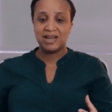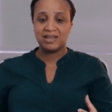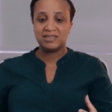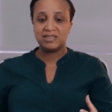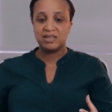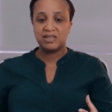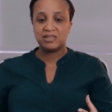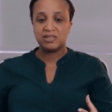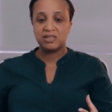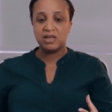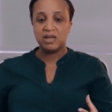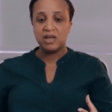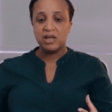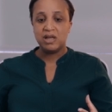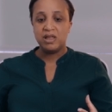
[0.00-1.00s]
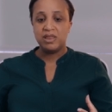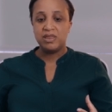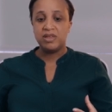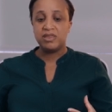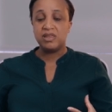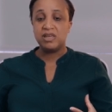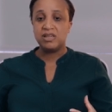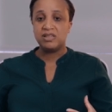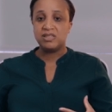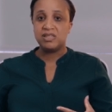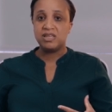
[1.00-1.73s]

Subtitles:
access the things